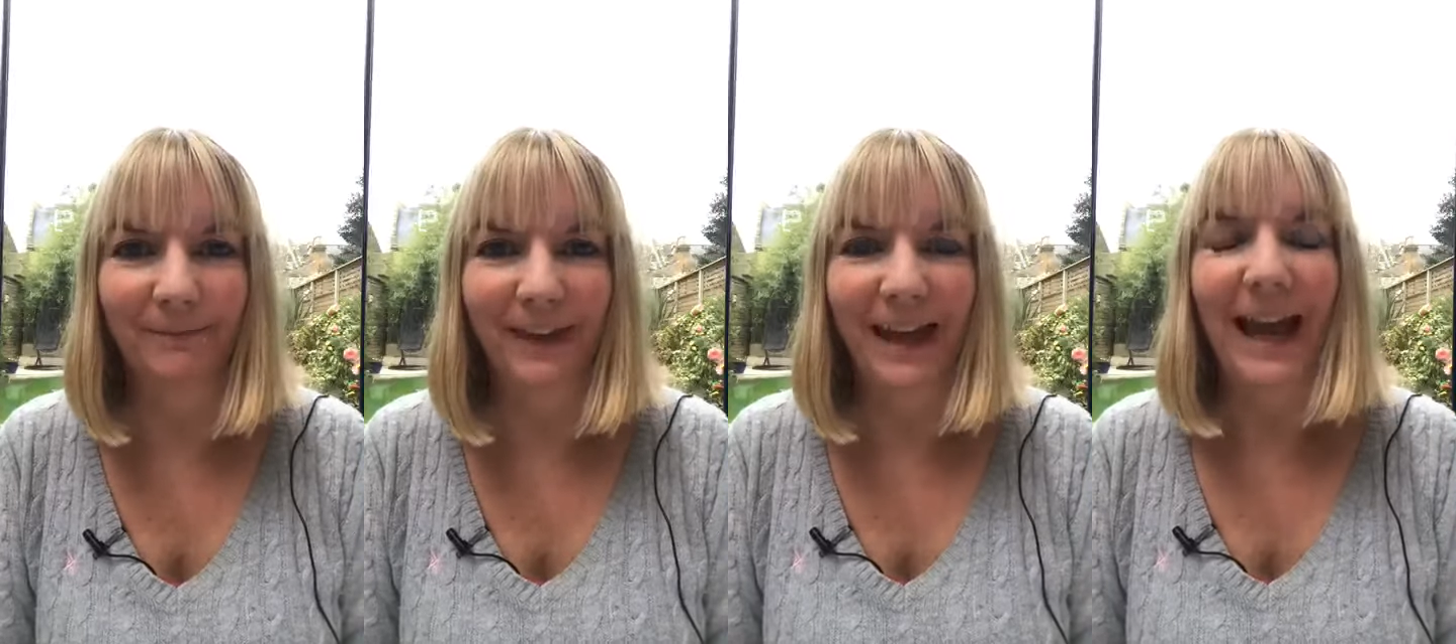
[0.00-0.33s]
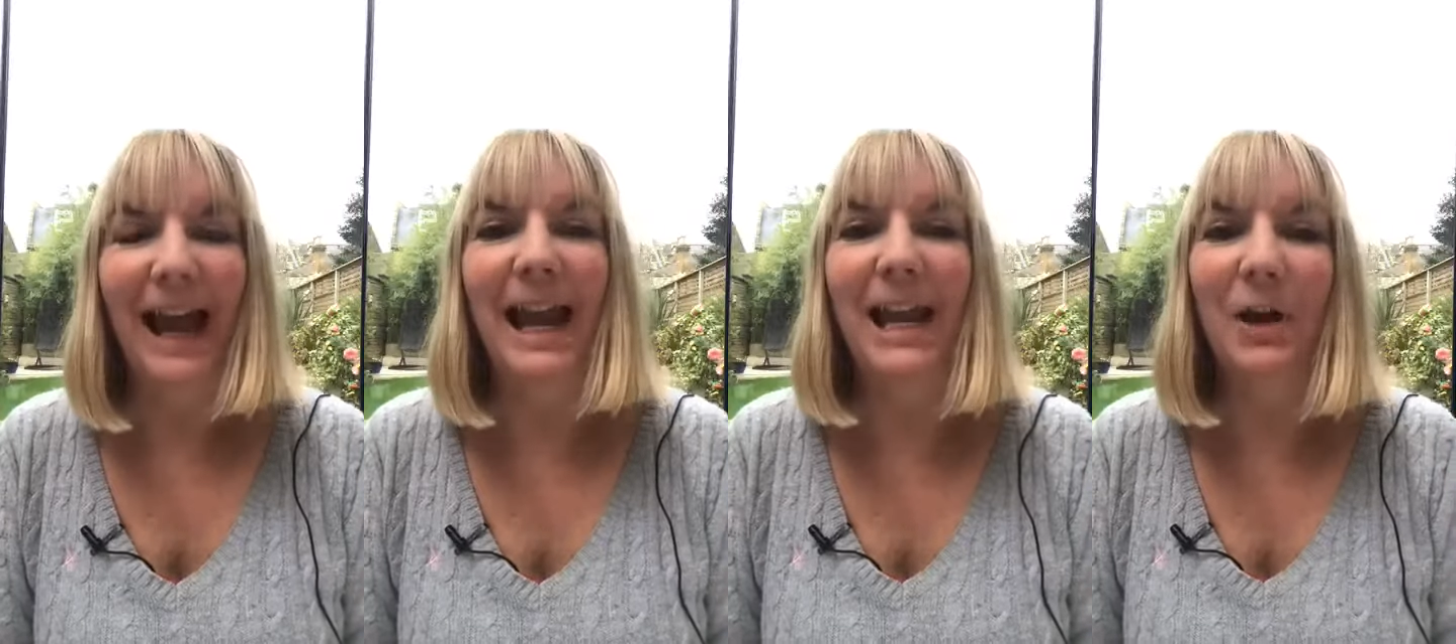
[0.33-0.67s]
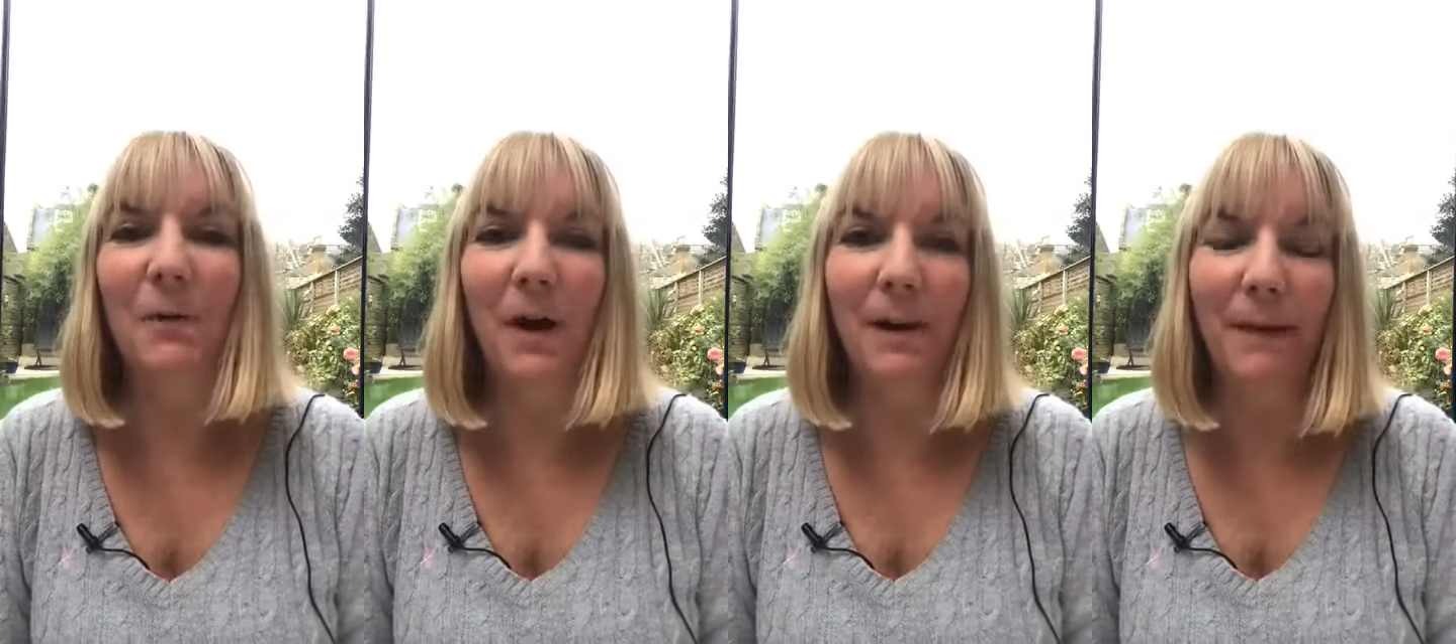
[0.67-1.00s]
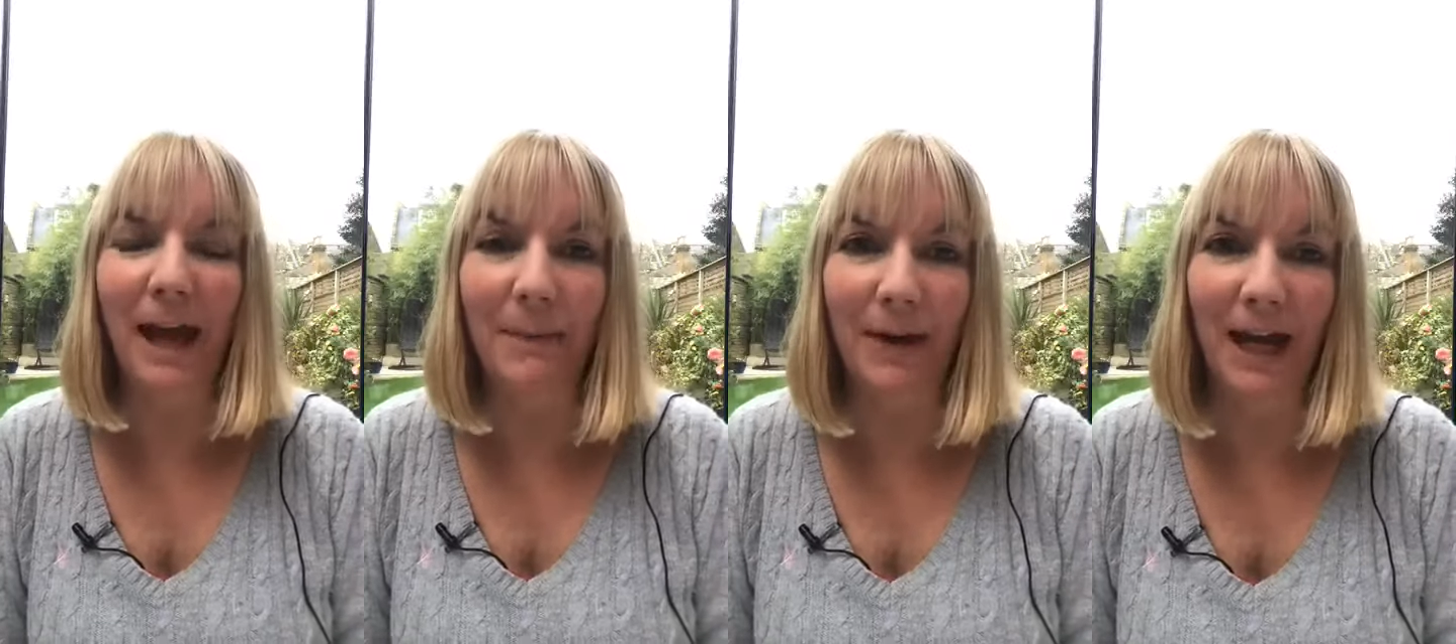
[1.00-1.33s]
Hello, I'm Emma
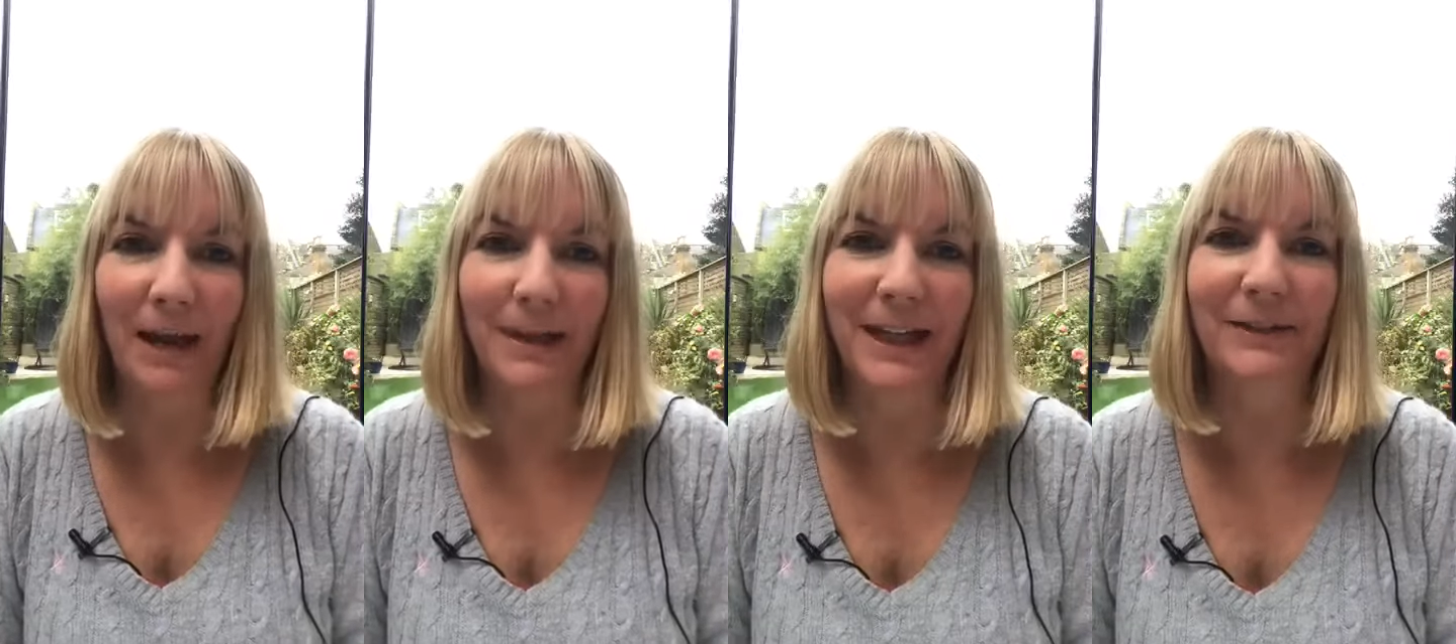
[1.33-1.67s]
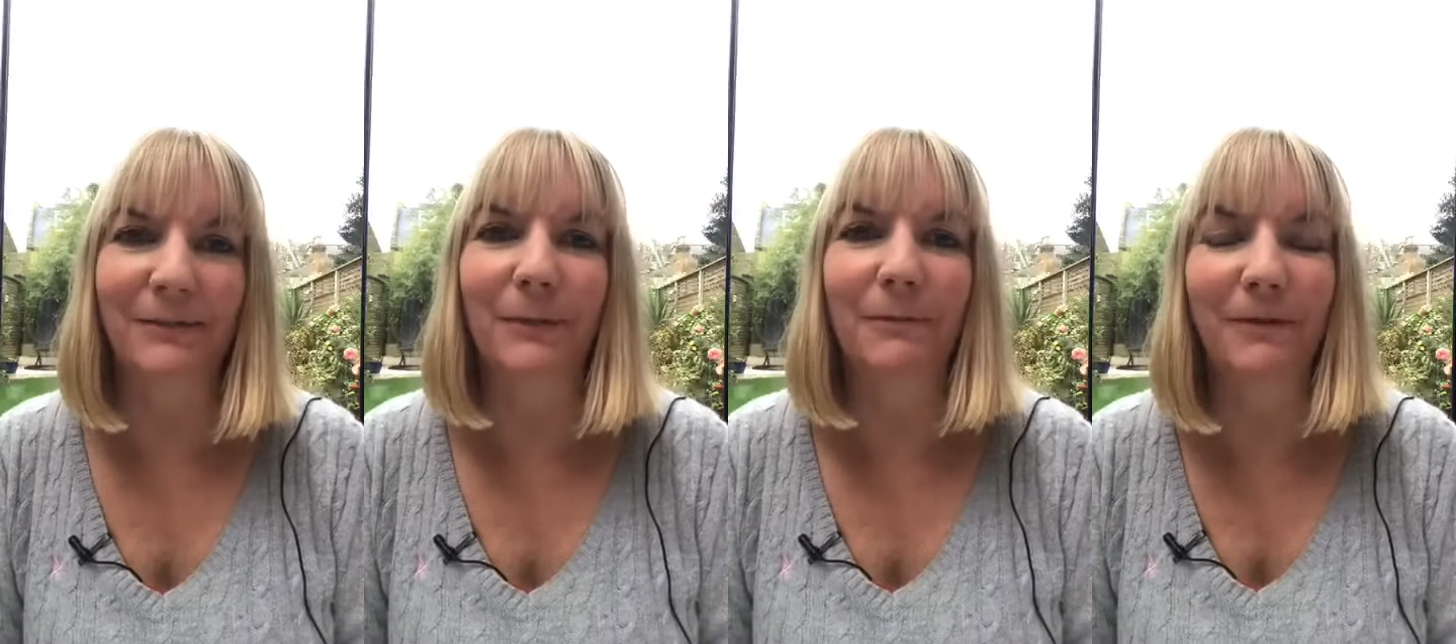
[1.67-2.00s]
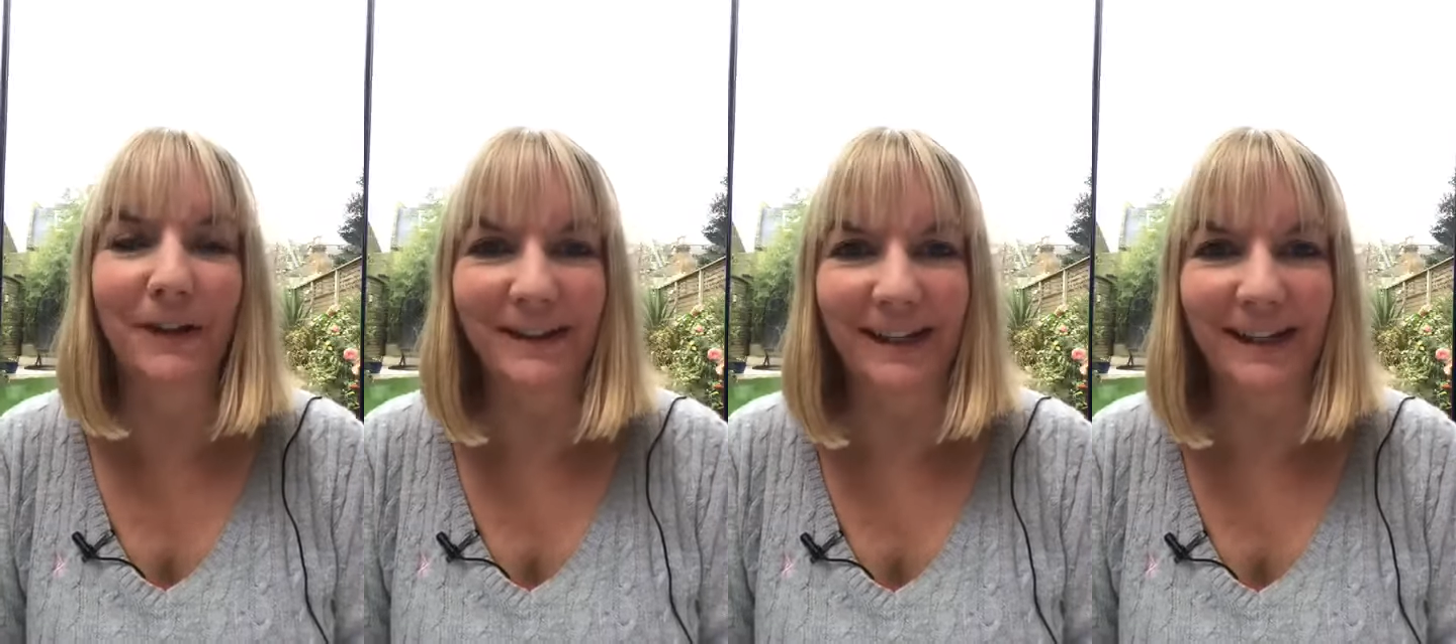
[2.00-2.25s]
Hammett from First Aid